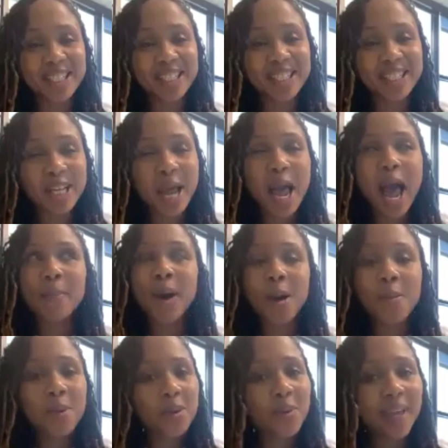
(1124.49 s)
I'm
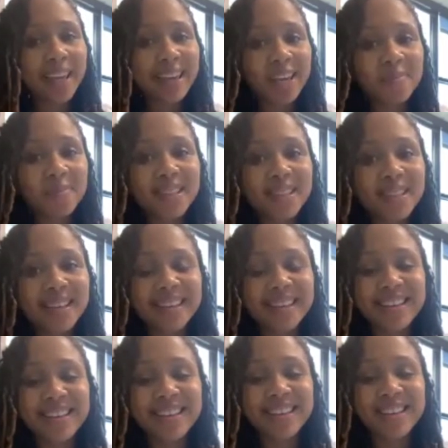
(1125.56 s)
hoping we can keep the, you know,